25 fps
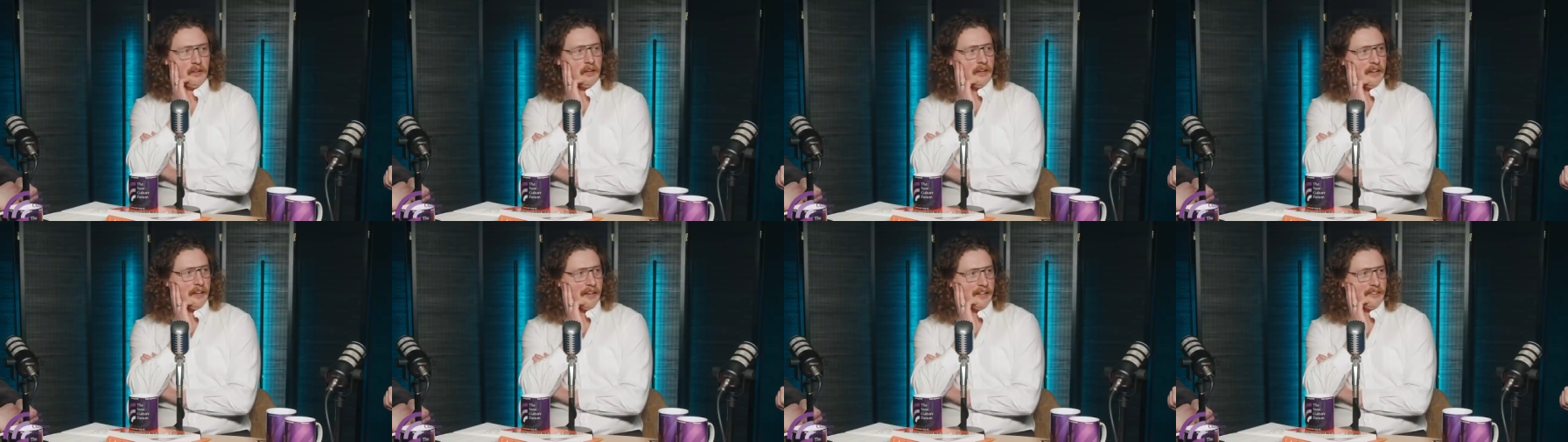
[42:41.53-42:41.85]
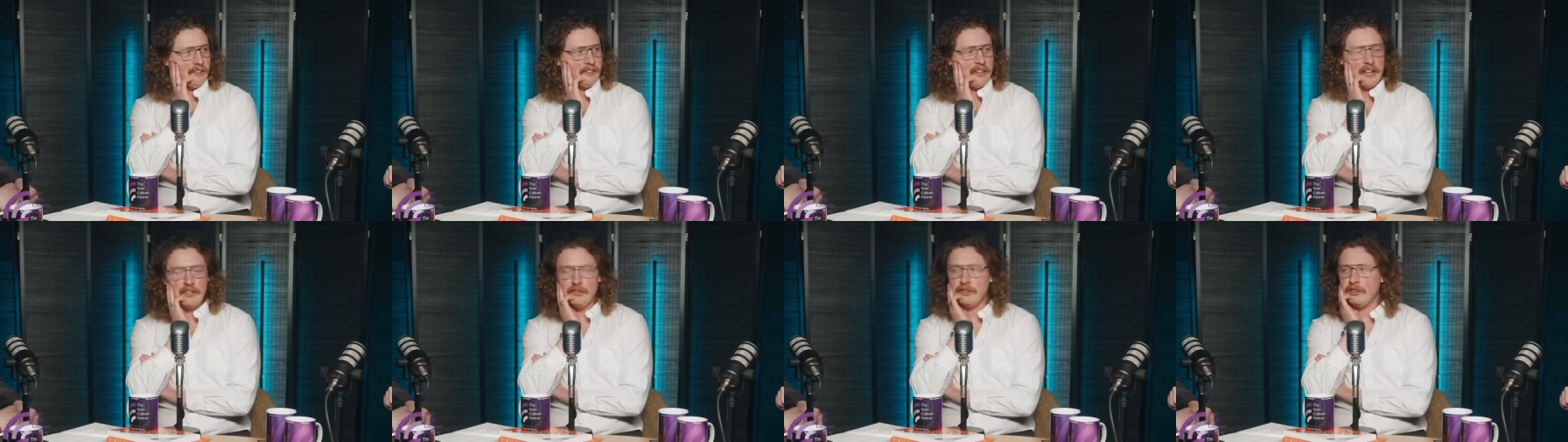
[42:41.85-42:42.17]

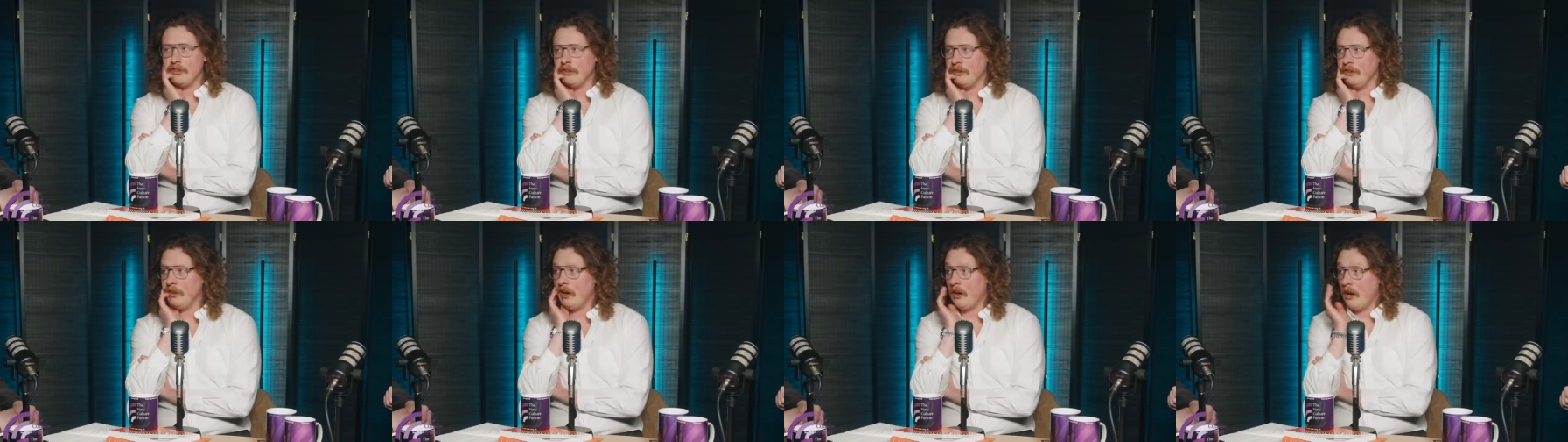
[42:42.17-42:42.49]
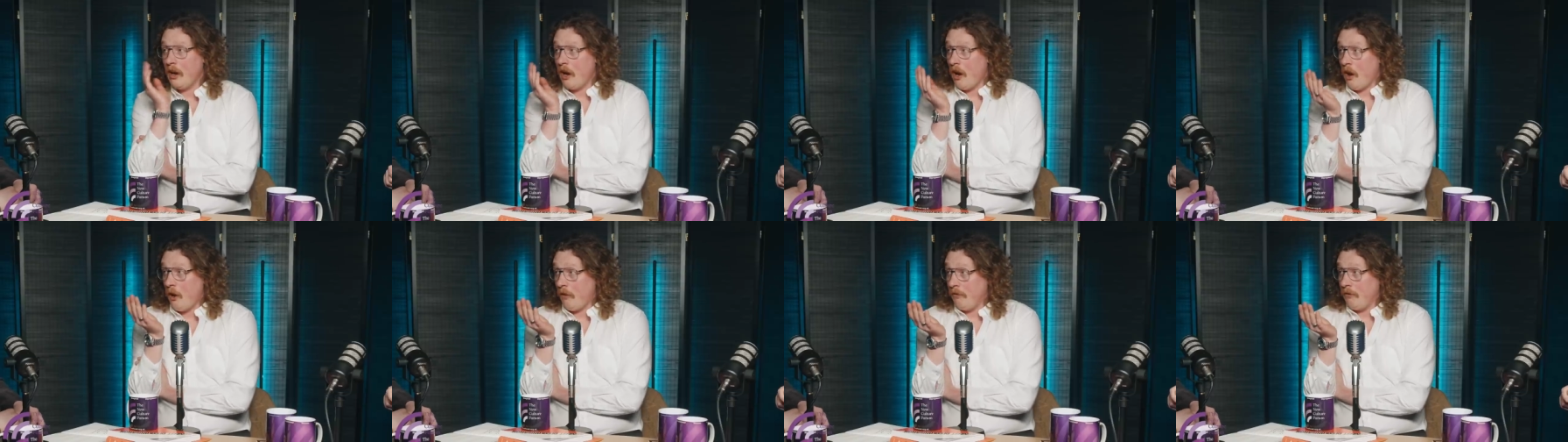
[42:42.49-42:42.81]
extension
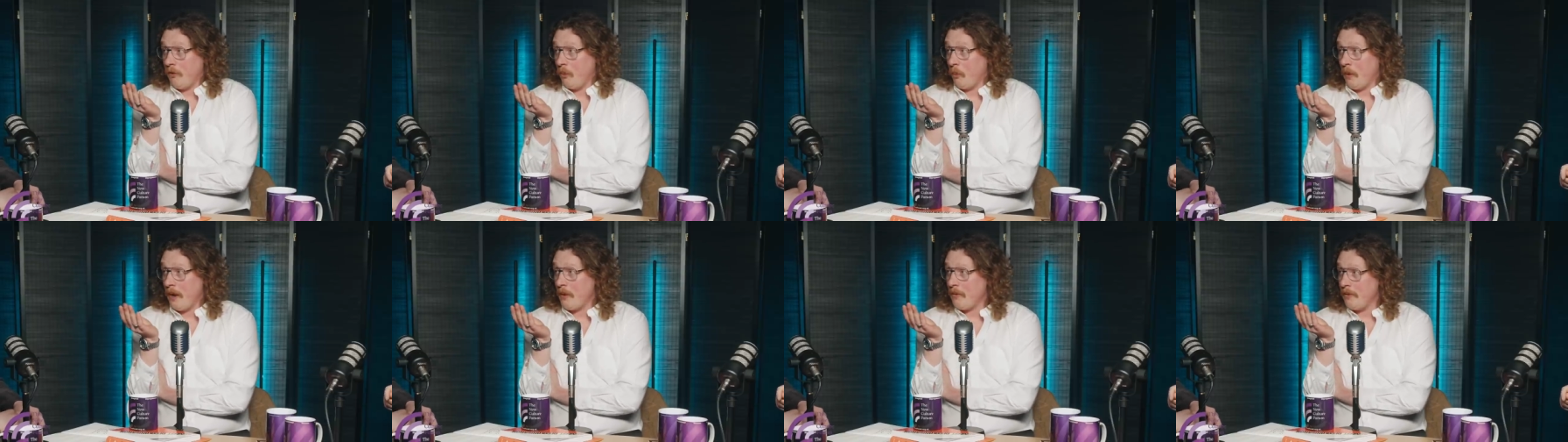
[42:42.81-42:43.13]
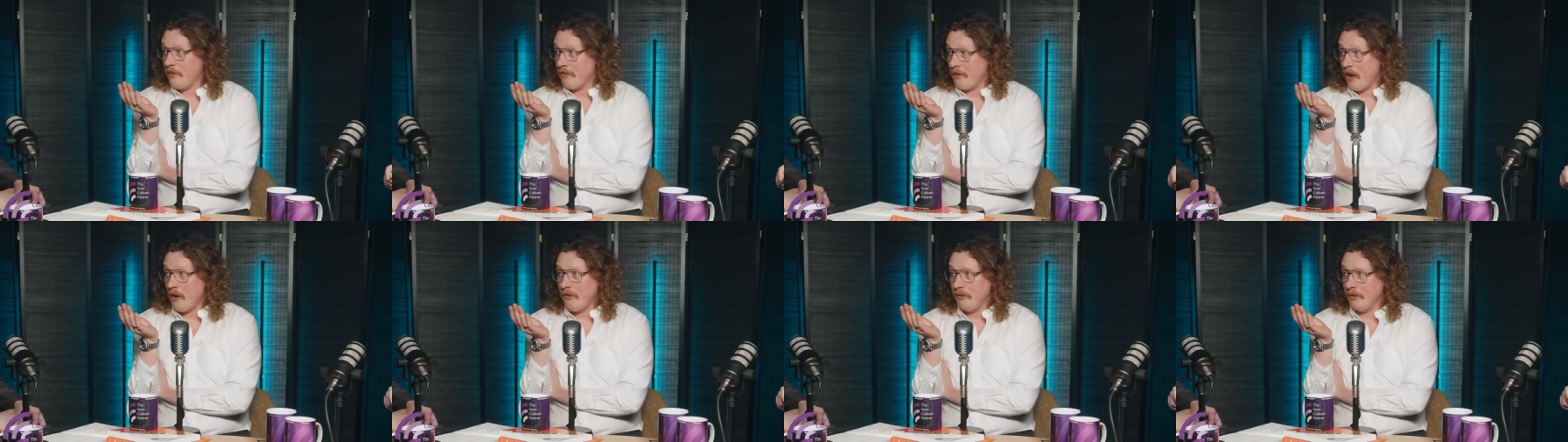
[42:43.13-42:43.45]
of the way
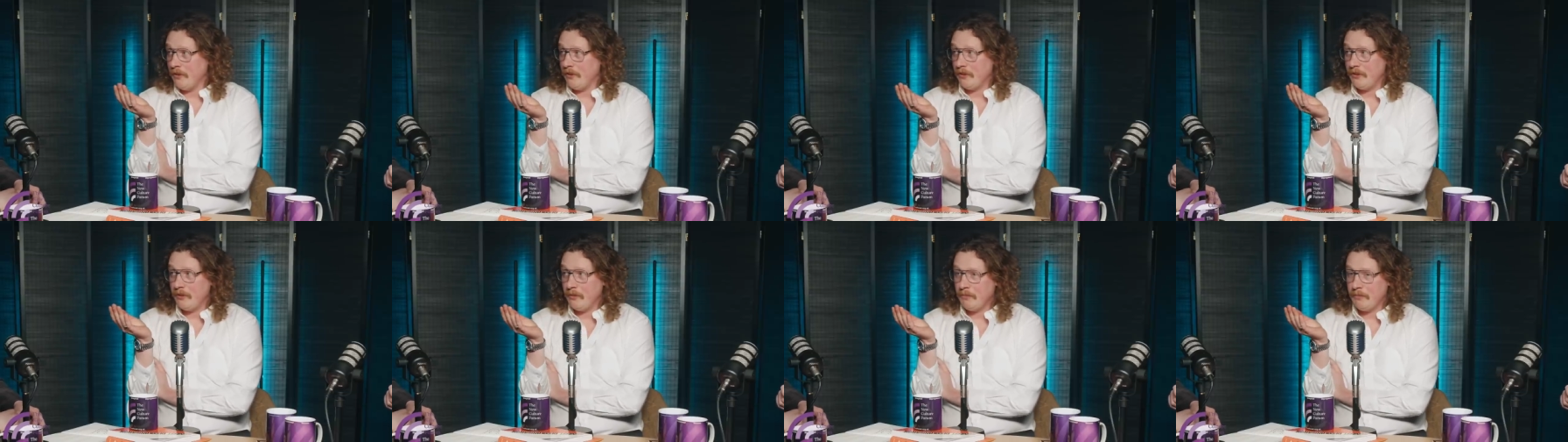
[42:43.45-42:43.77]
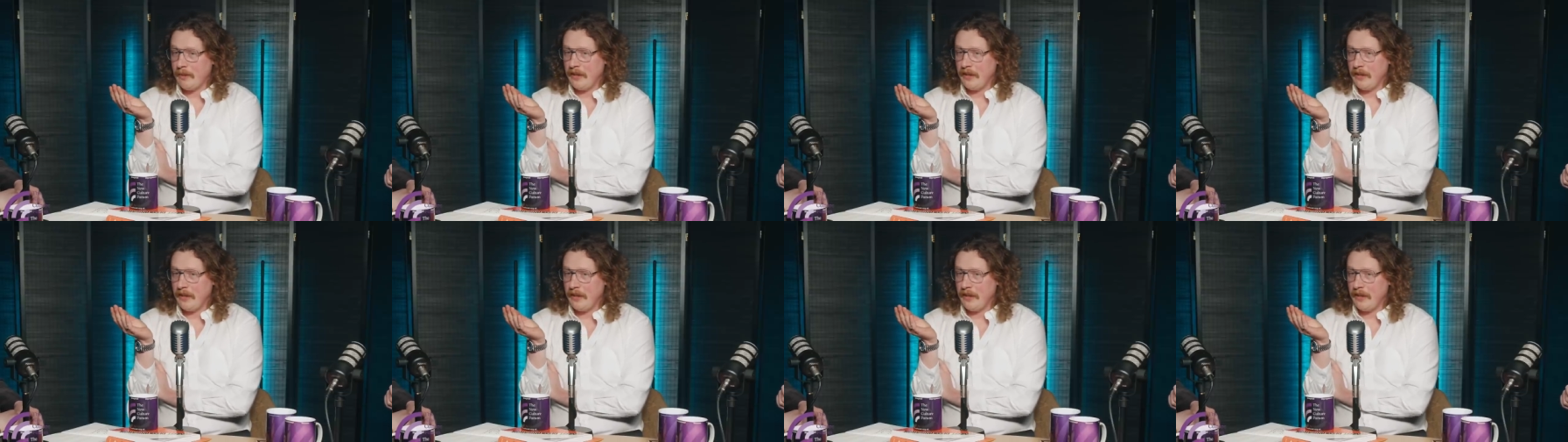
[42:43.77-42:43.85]
we've governed,